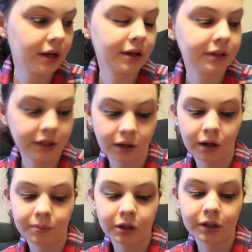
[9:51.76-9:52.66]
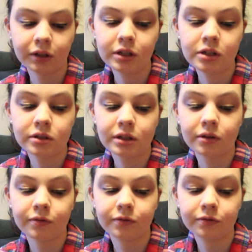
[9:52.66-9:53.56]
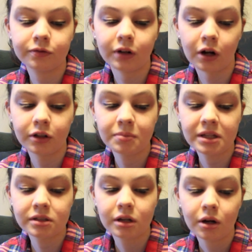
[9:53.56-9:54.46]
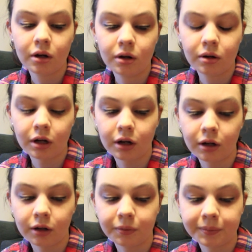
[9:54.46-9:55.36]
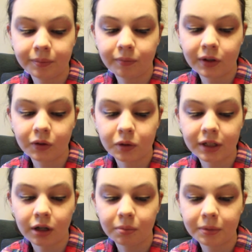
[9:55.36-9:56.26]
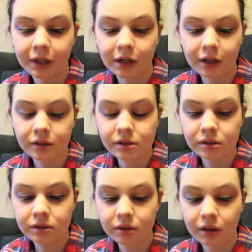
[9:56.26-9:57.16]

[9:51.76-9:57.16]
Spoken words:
And then I'm currently using the Voluminous L'Oreal Paris.